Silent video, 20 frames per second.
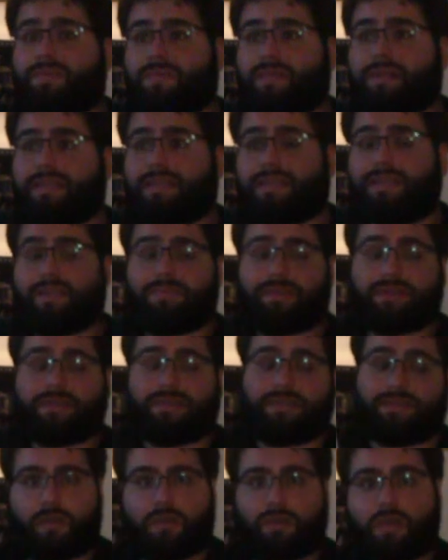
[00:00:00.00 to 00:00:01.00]
one indie
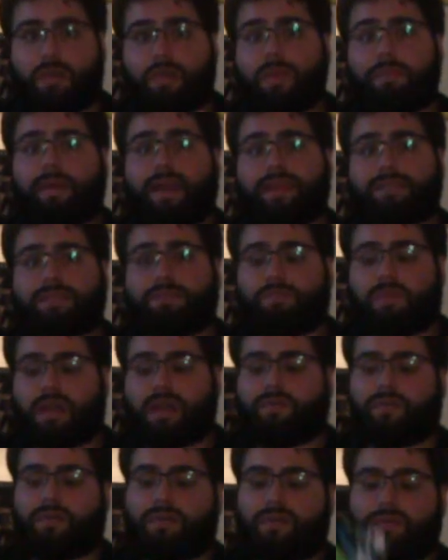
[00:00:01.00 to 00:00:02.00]
book. Going back to
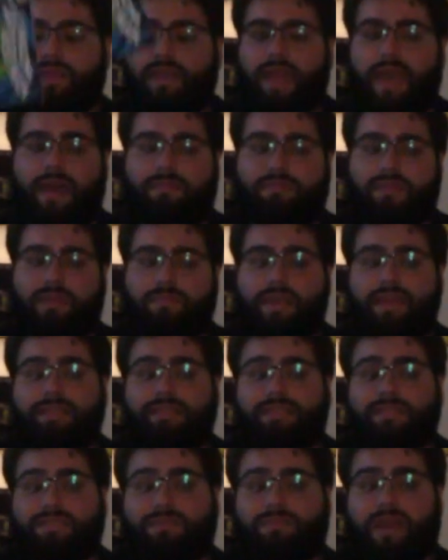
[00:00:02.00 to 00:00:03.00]
Marvel, we have The
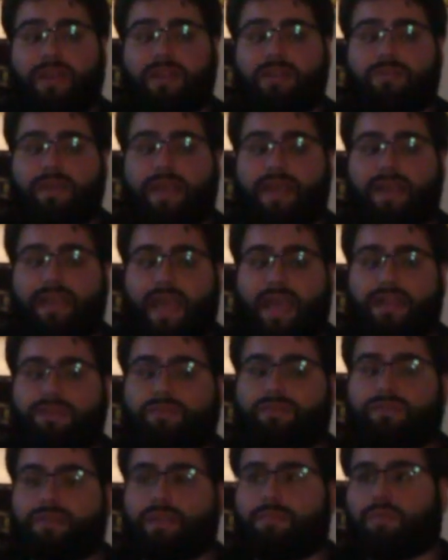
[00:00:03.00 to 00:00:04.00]
Amazing Spider-Man
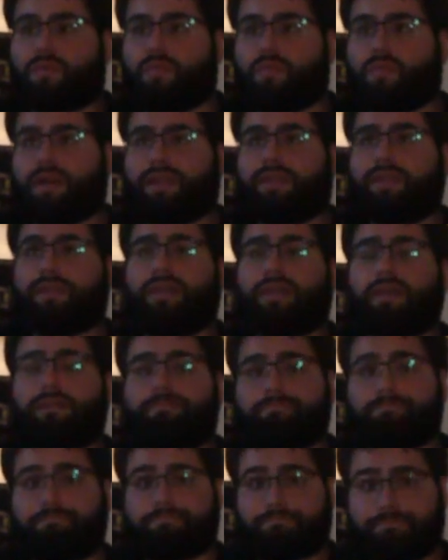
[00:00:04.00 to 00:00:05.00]
Annual #1.
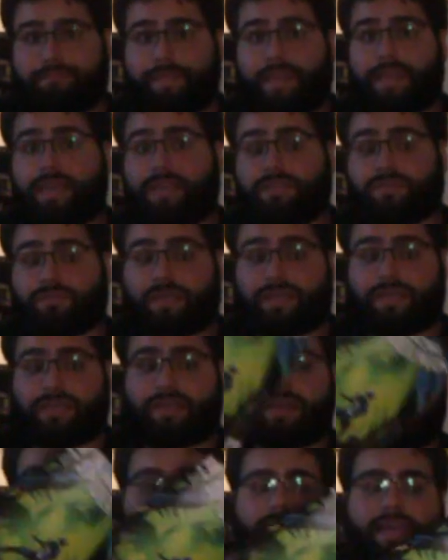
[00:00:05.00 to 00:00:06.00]
It's really
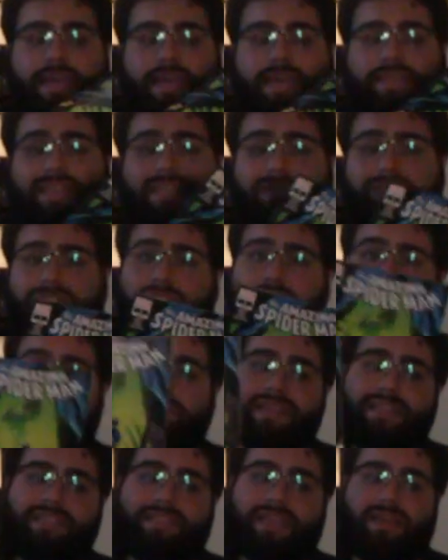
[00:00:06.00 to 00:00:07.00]
good. It's actually a
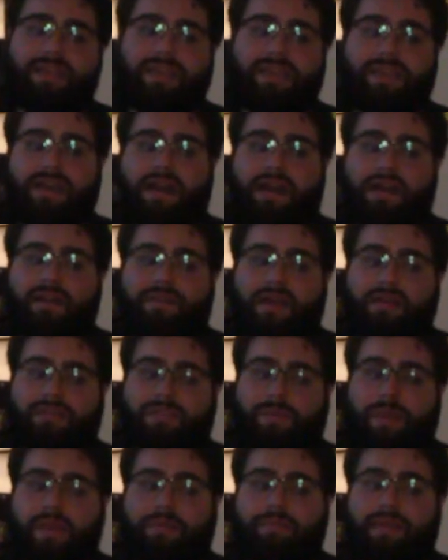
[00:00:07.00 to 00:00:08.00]
retelling of how
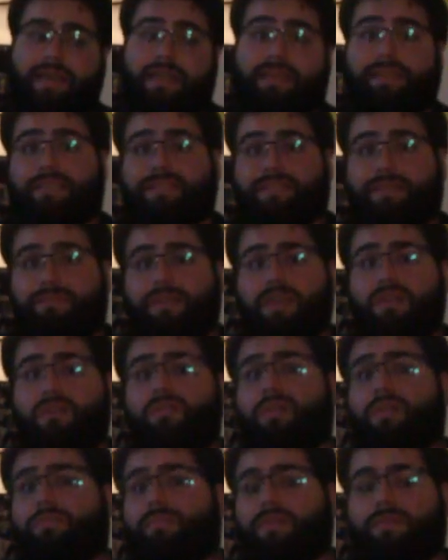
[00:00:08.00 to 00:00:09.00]
Spider-Man got the
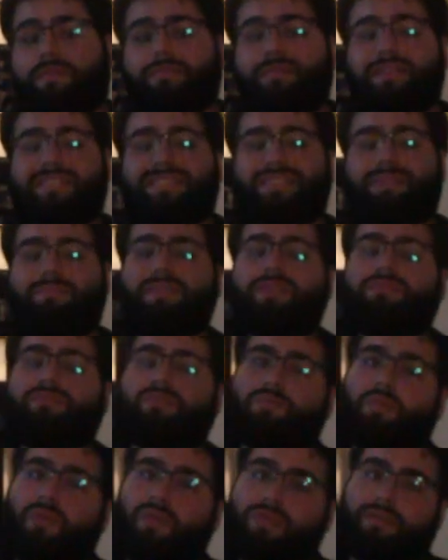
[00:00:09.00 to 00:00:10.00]
symbiote, but from the
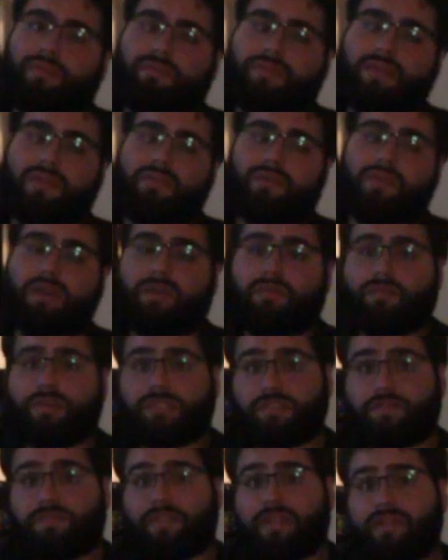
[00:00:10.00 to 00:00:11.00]
symbiote's point of view, which
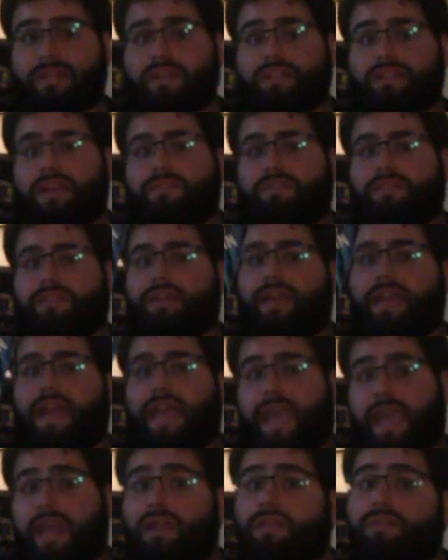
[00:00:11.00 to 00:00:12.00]
is very clever
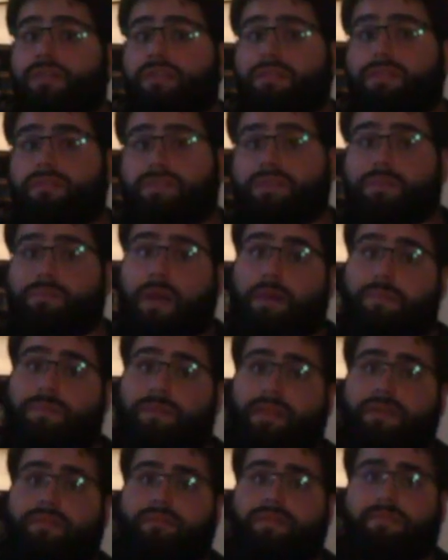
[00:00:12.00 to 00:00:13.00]
and a good use of the
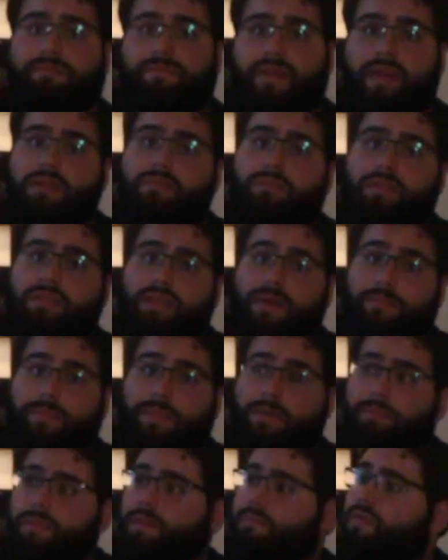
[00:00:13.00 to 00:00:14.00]
popularity of Venom with the
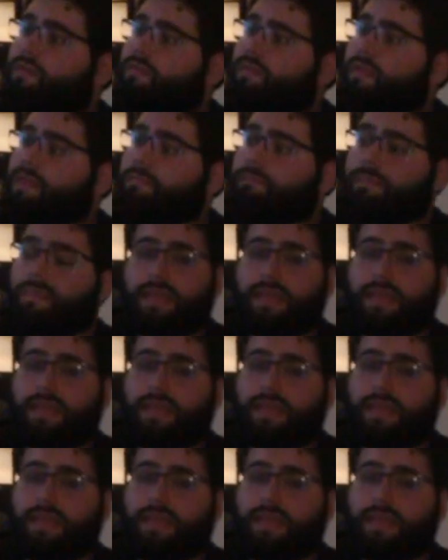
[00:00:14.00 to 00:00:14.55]
upcoming movie.